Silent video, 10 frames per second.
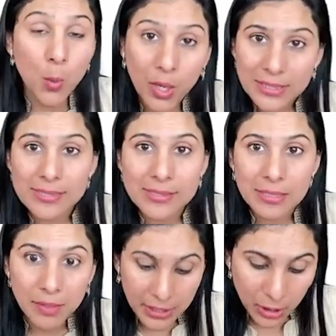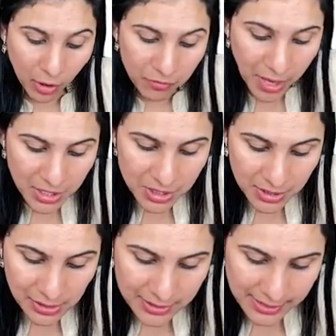What is the meaning of
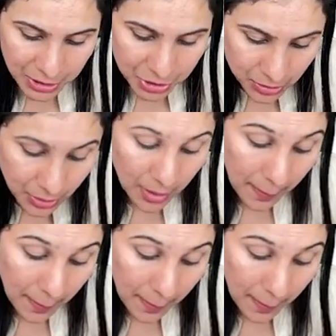marginal resection?